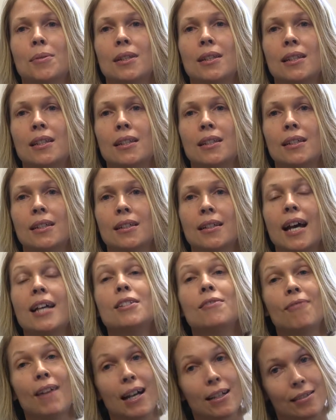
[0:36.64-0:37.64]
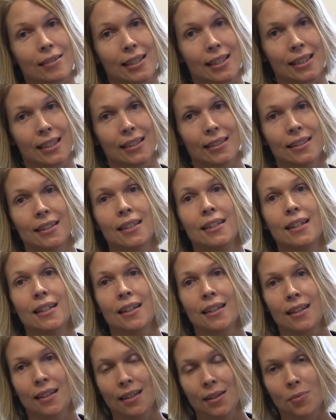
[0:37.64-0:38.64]
with as faculty,
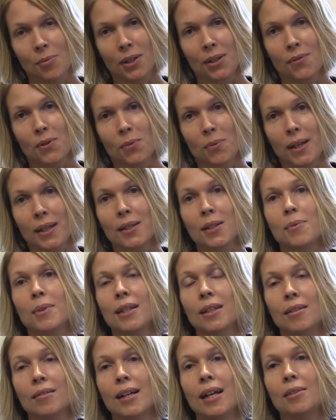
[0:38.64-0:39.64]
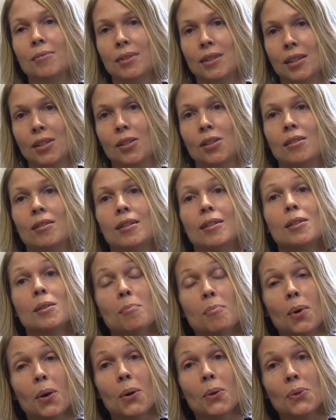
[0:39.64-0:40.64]
one of the ways that we interact with the students
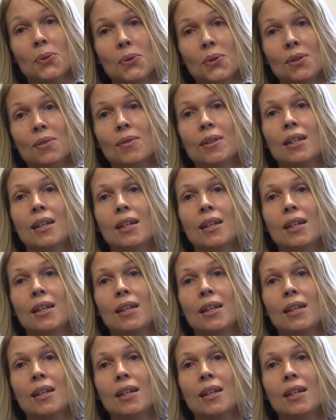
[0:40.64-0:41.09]
most.